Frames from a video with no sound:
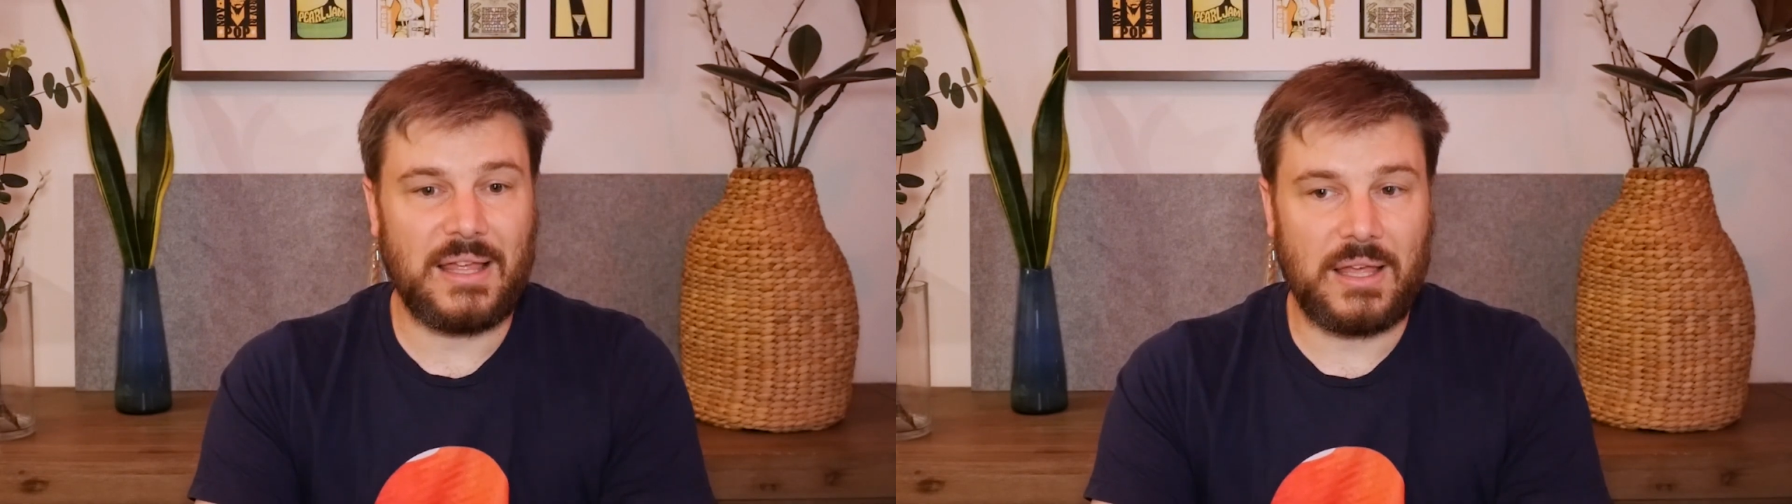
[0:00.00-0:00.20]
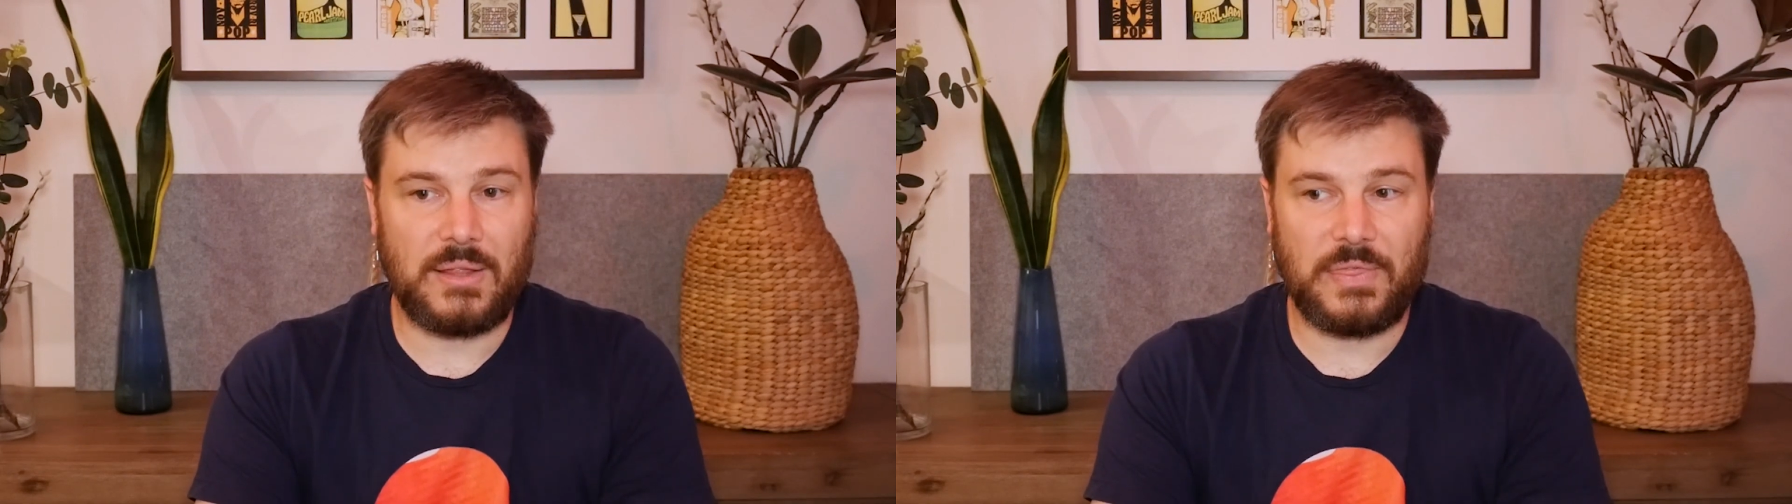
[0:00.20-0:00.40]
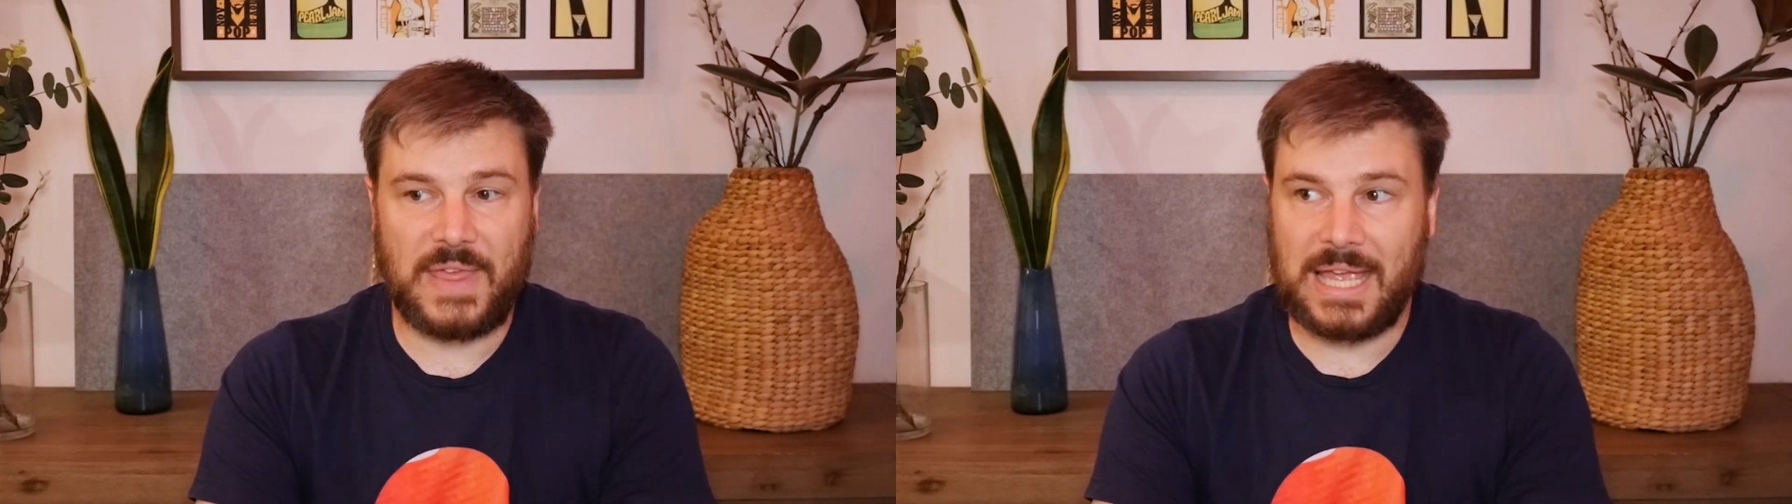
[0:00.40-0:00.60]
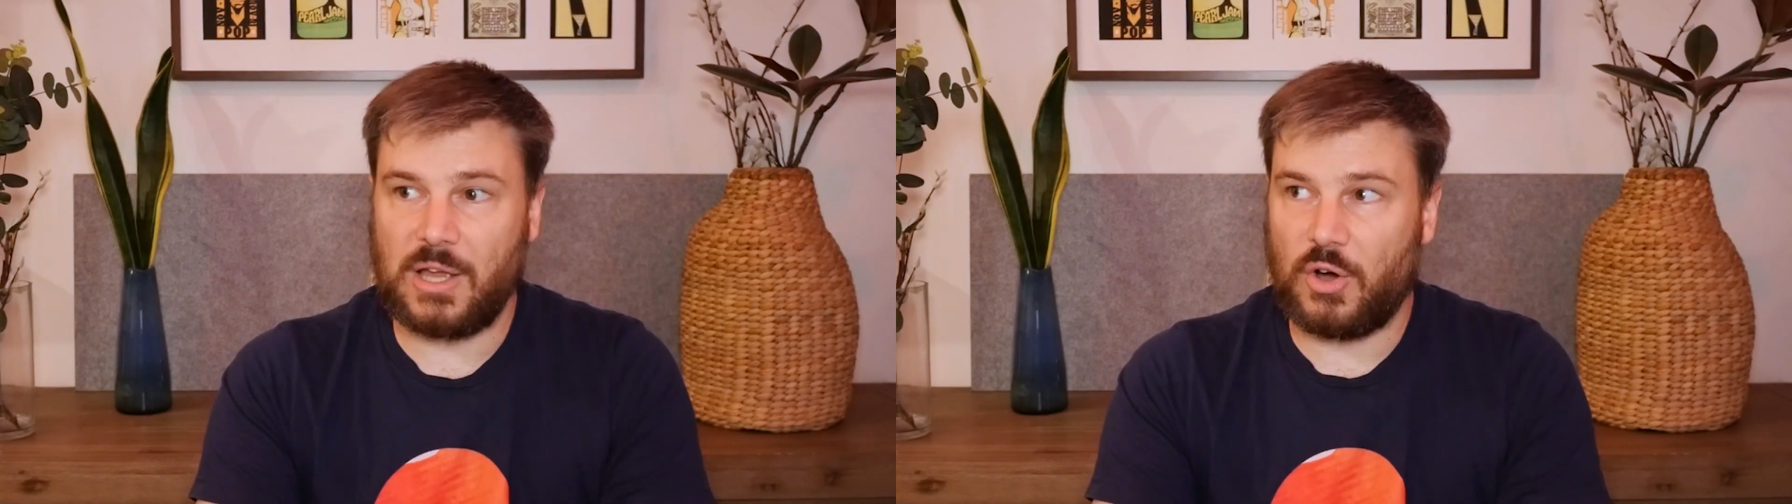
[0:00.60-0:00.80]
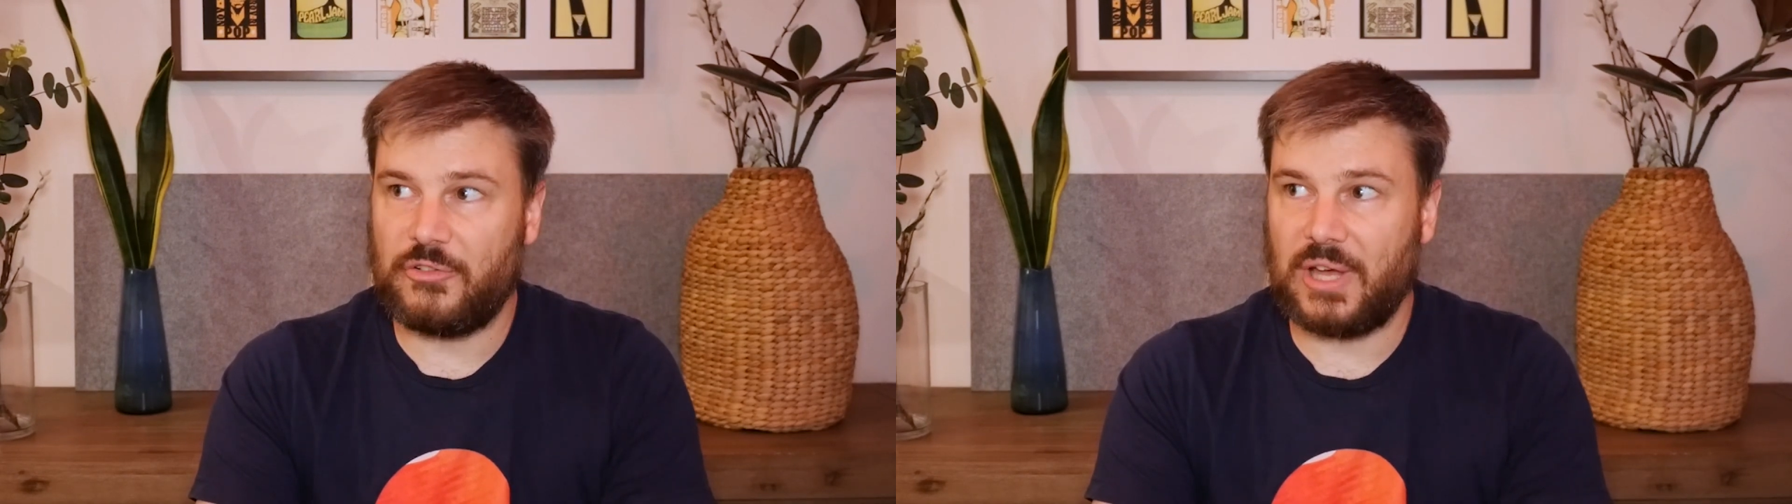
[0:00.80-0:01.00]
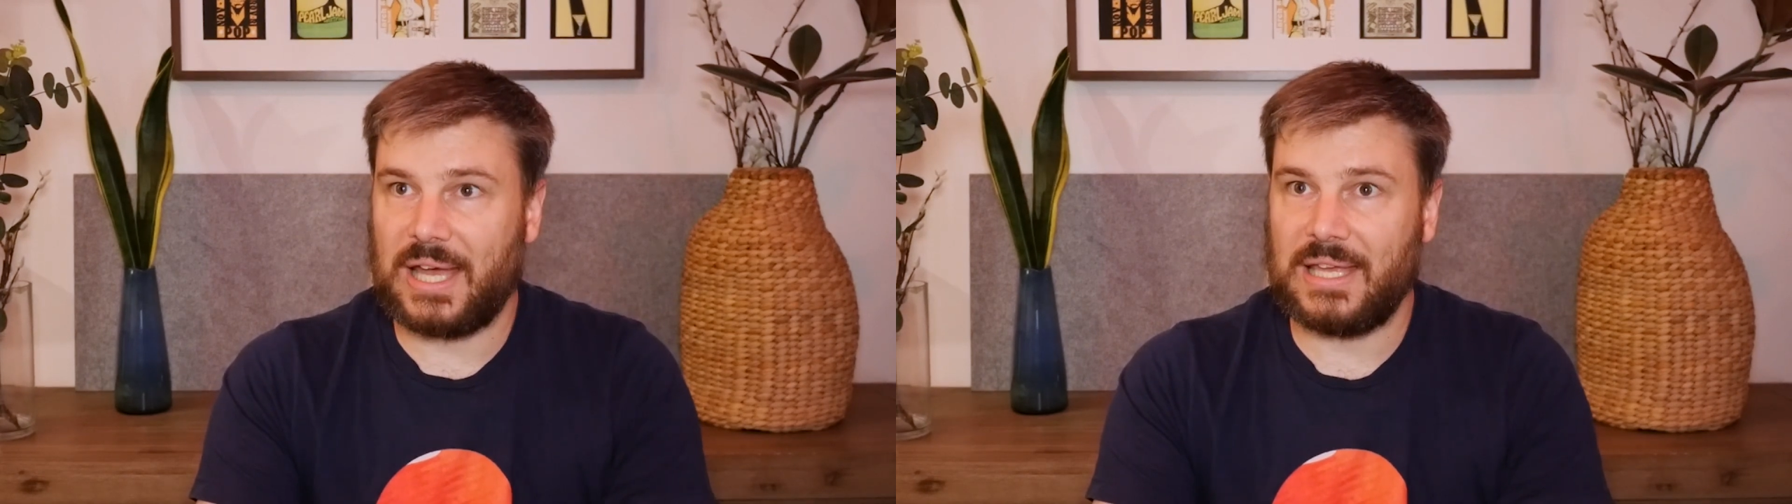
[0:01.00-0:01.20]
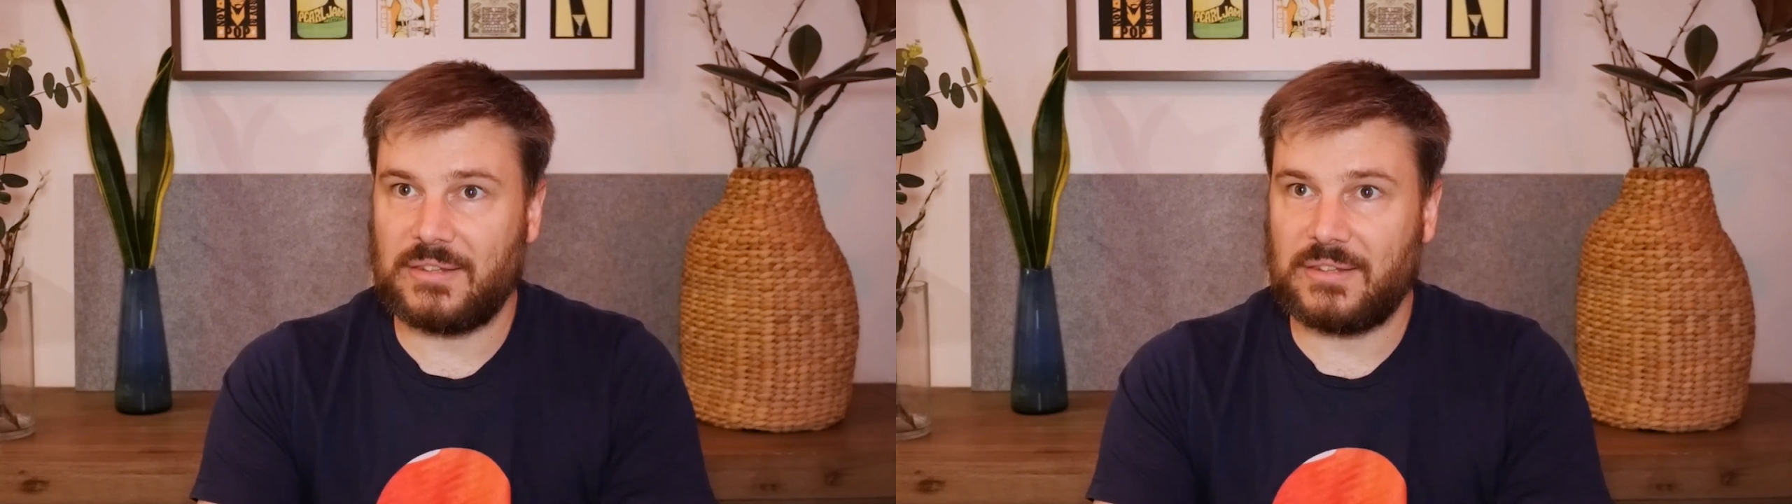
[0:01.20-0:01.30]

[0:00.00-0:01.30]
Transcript: uh, they offer a